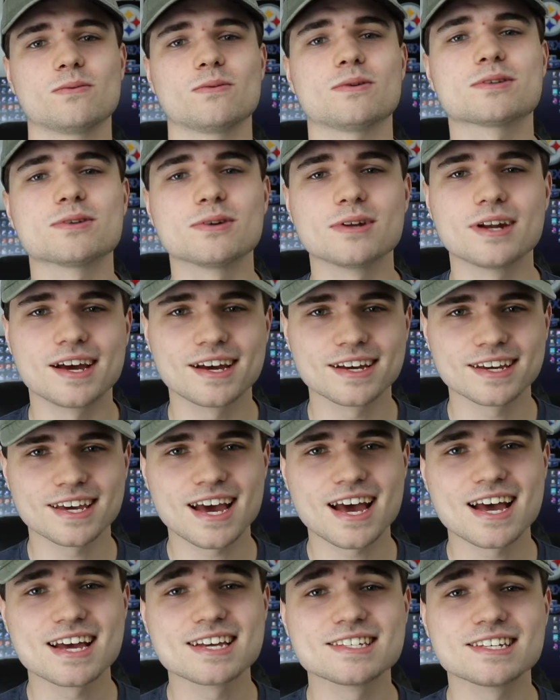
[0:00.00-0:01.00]
What's going on
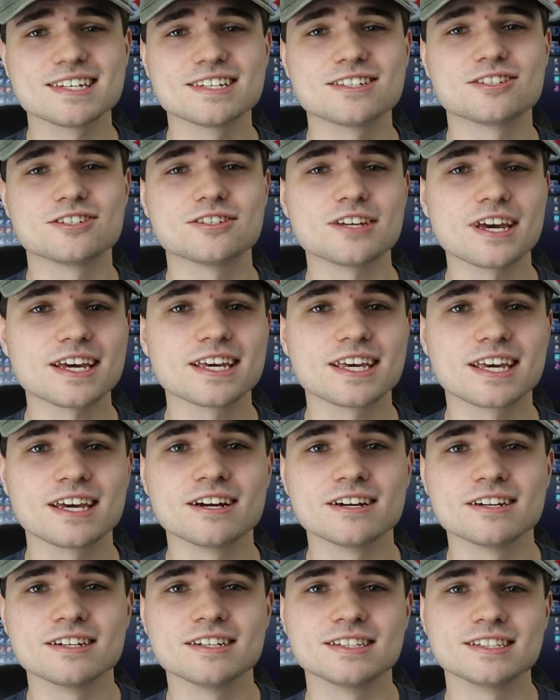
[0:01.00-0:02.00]
guys? It's Jake
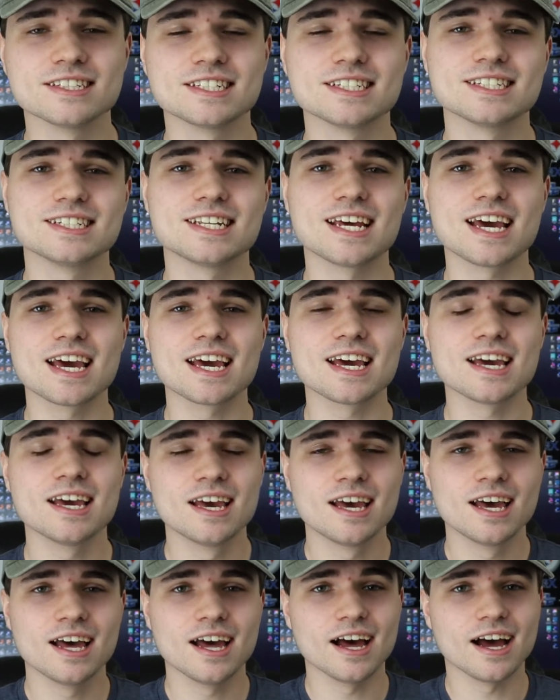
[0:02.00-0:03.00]
here and today
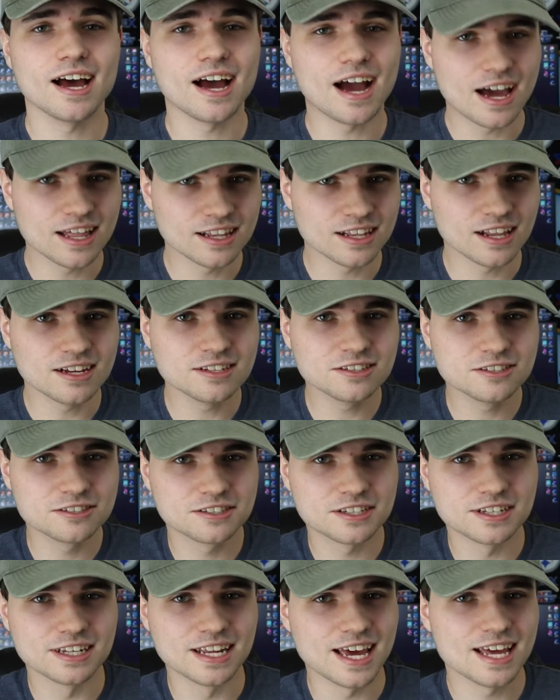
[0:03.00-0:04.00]
I
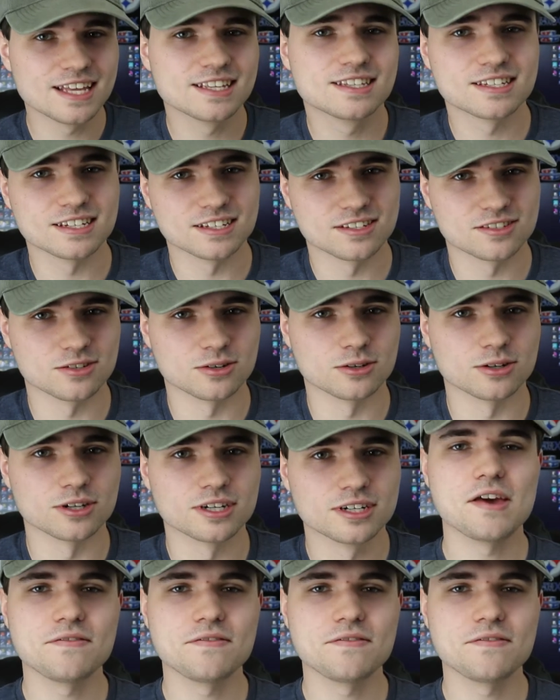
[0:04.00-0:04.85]
launched an Etsy store.